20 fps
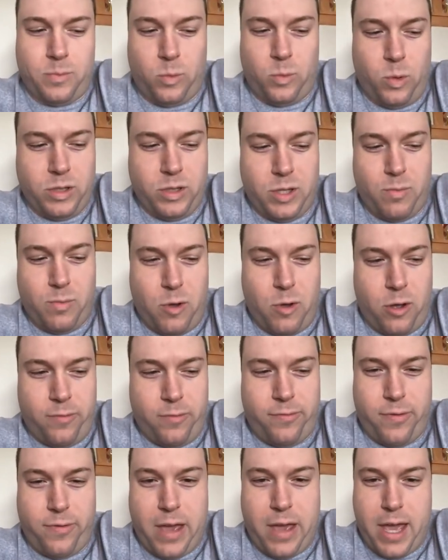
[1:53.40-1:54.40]
um,
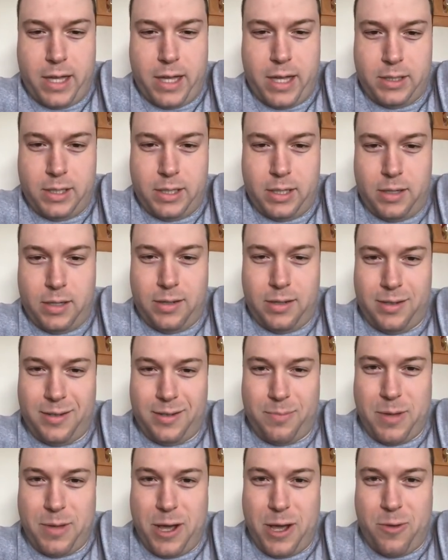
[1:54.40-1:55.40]
one small fact
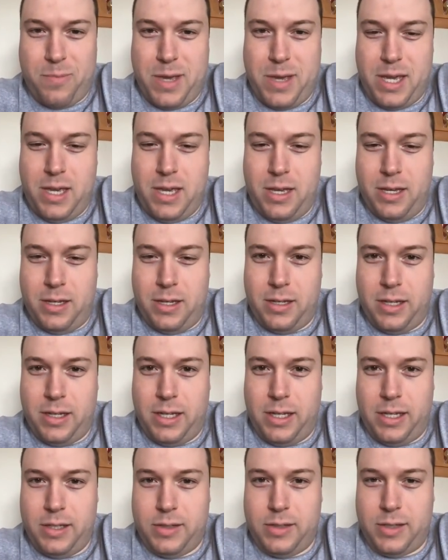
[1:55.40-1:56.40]
about me
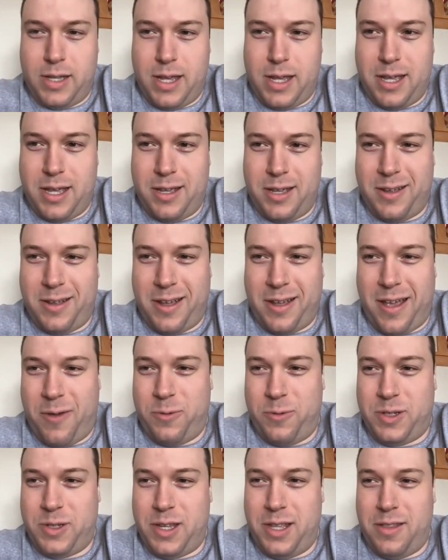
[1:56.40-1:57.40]
is uh, I was
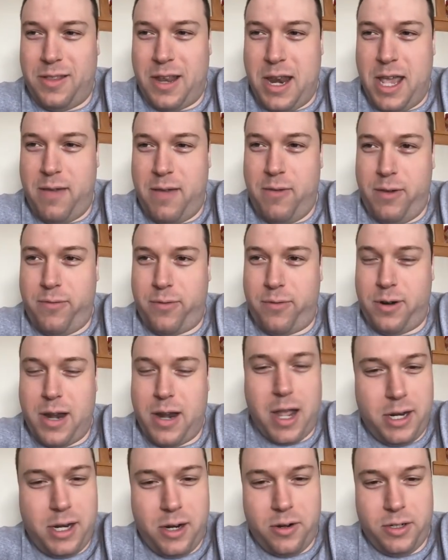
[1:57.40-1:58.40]
in the Navy for nine
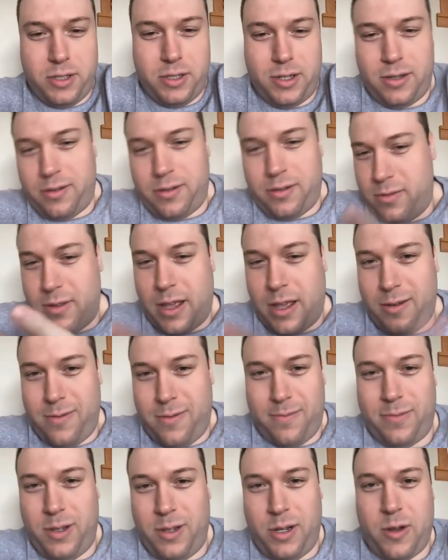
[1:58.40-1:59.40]
years. That, you know,
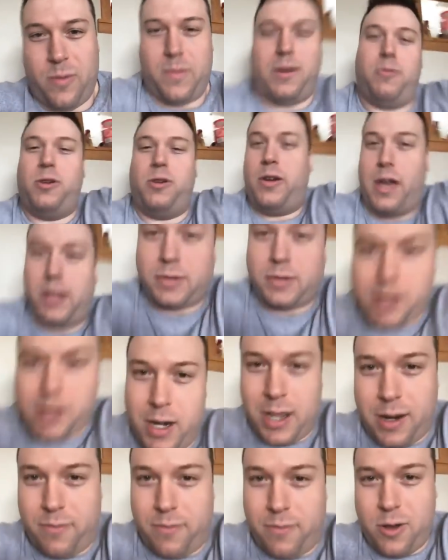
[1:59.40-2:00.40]
maybe you guys might not have
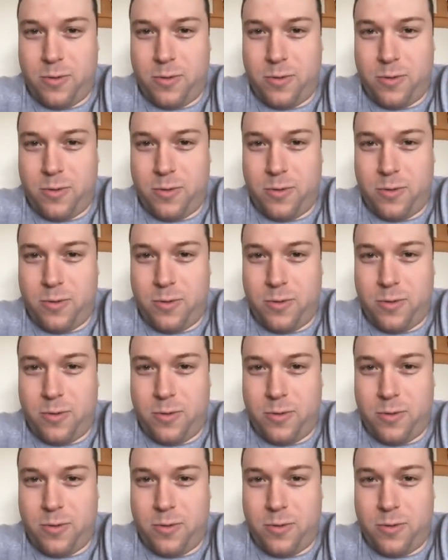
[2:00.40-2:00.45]
known.